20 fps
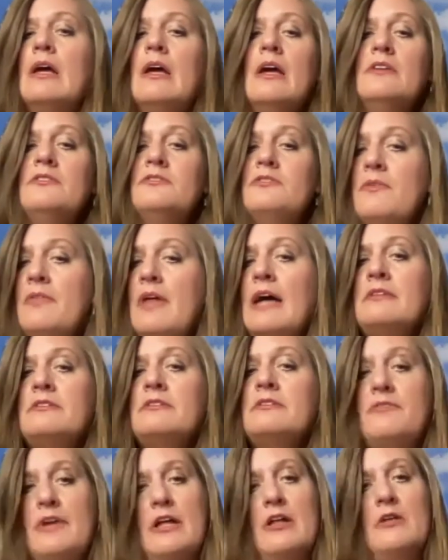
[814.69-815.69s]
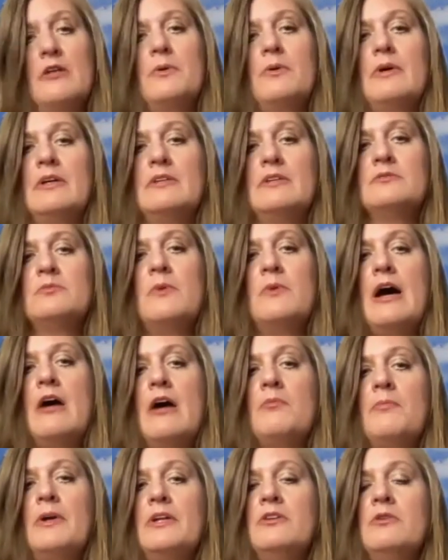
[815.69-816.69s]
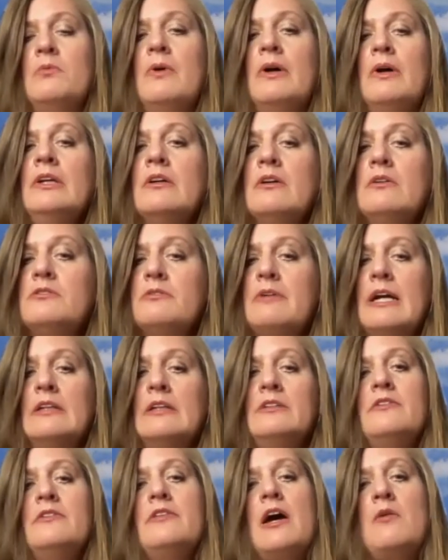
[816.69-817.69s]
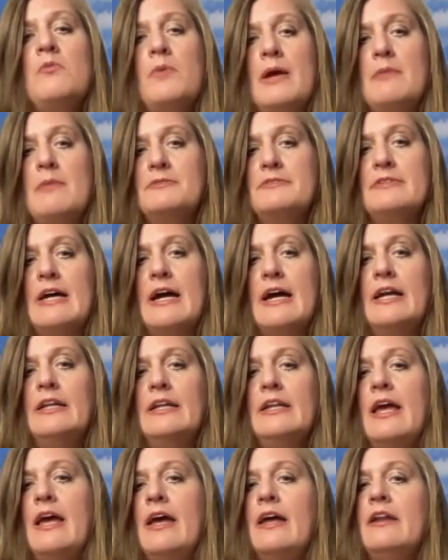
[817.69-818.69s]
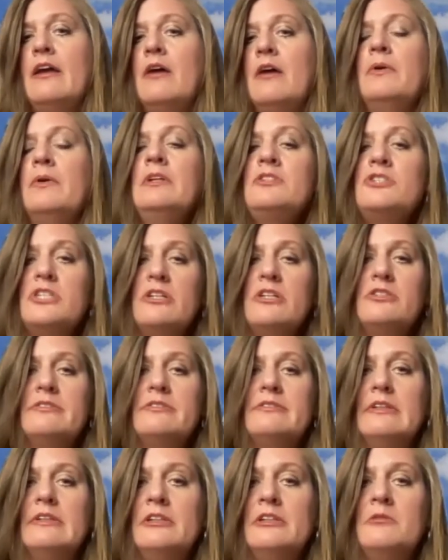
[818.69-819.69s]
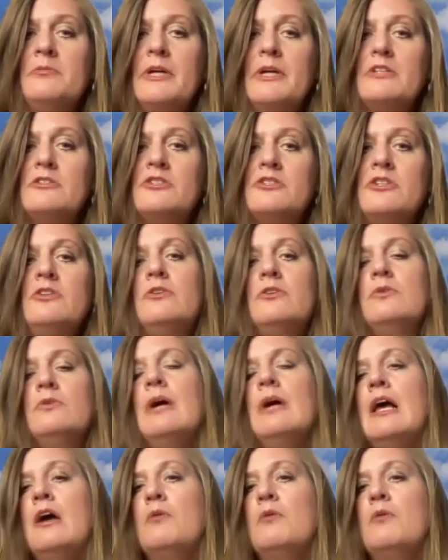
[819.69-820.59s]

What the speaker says: So that's available as well. But you want to go directly to that website. And I want to share just a little bit too.